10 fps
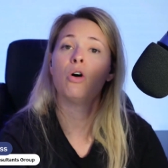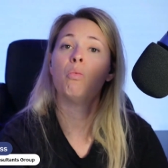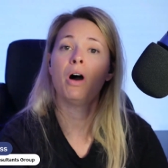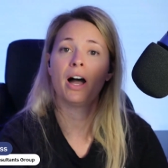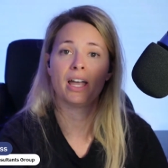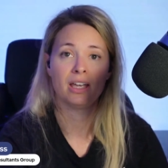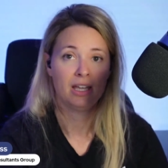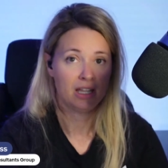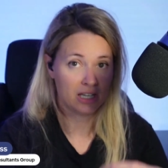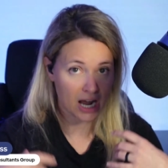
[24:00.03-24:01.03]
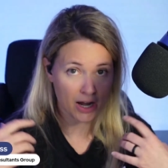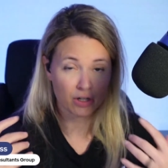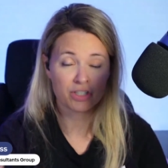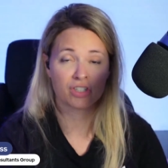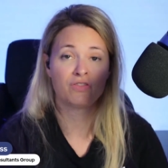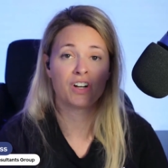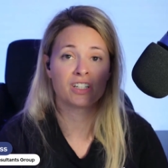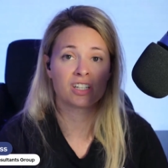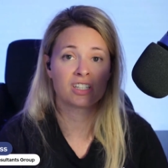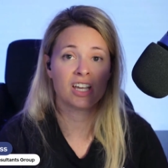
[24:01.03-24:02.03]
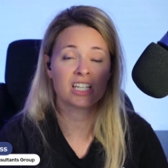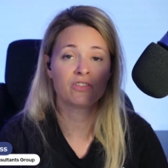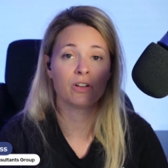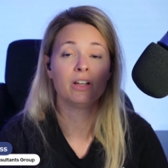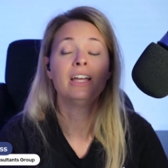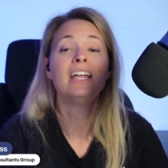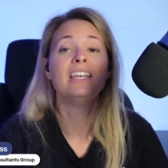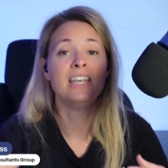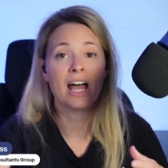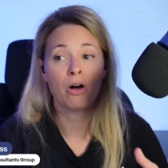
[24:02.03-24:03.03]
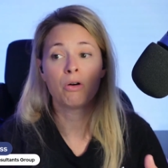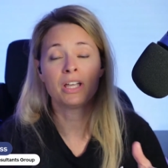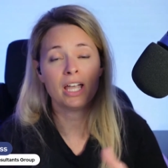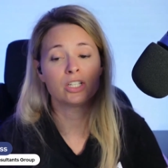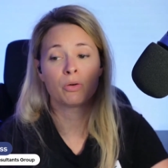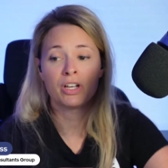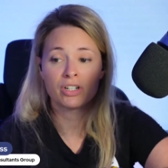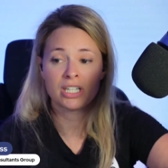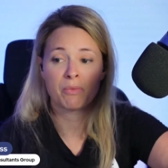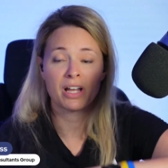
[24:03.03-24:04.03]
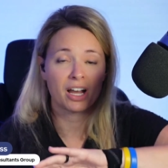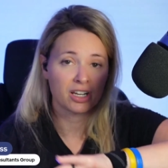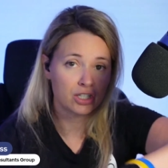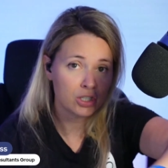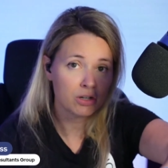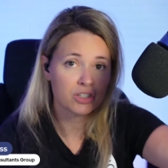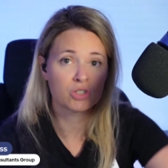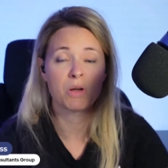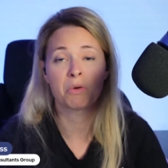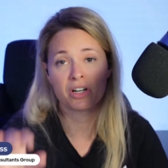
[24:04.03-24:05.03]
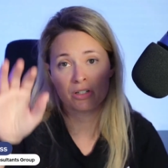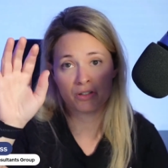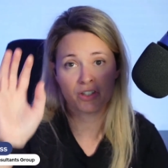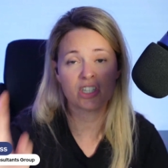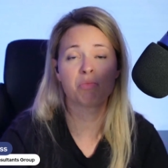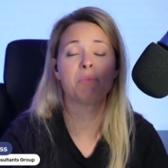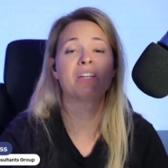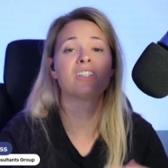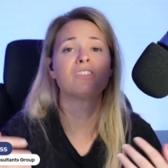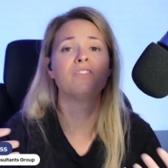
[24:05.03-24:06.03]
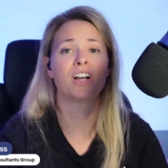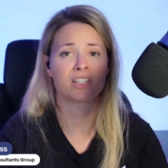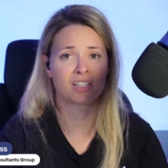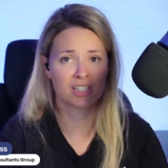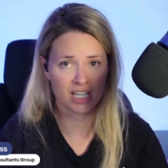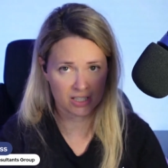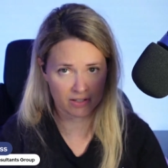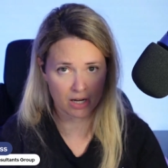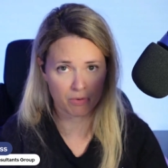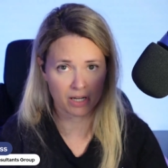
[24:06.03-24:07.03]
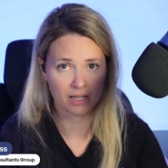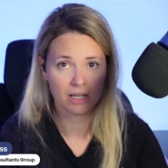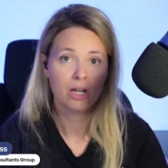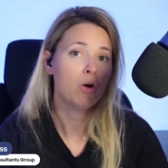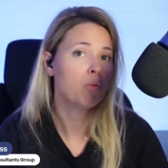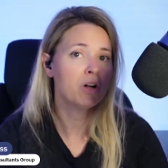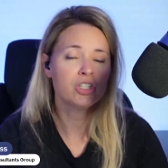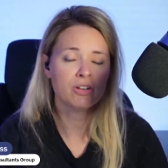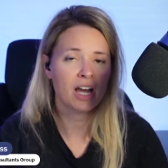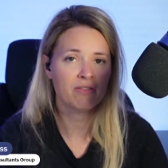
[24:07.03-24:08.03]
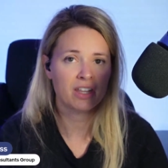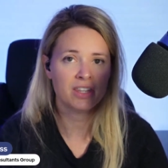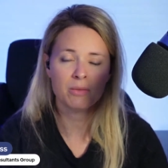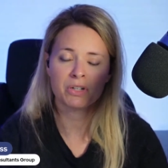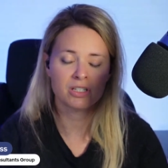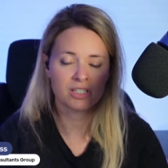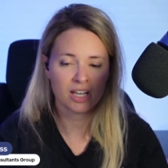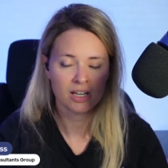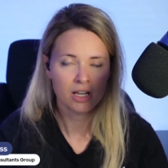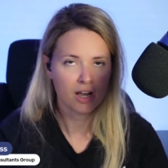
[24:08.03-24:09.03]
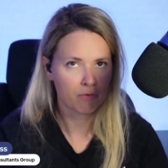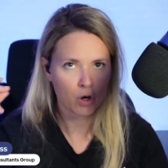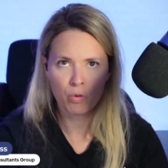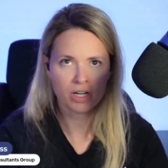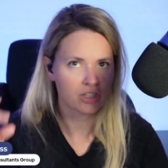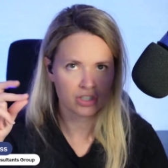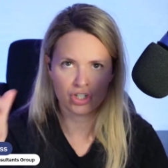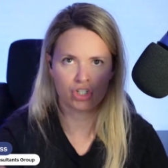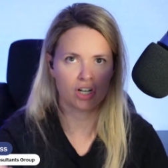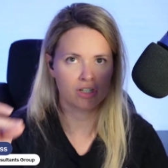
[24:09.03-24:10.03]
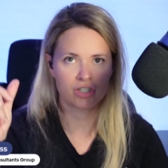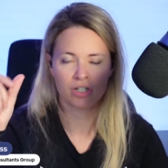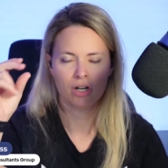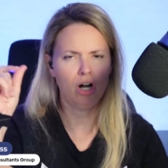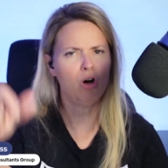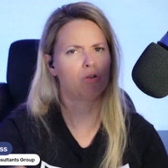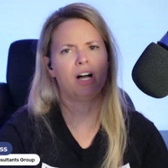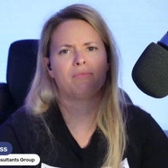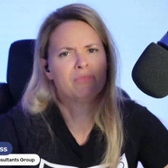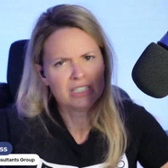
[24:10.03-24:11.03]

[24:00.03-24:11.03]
why. Now I know this is very successful. Now, okay, so I understand we're not going to do it this way. We're going to do it this way because it's very successful that way. Once you have that thing, but instead, if we're quick just to judge, oh God,